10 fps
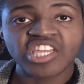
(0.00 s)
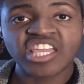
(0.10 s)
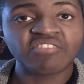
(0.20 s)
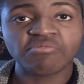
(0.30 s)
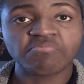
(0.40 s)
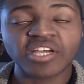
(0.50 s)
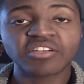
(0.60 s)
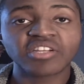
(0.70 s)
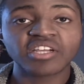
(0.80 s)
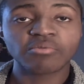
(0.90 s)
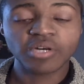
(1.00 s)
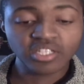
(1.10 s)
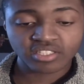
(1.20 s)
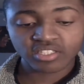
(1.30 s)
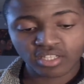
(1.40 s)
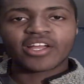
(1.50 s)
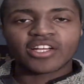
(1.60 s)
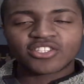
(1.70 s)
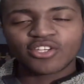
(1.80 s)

even better than it was. Alright guys,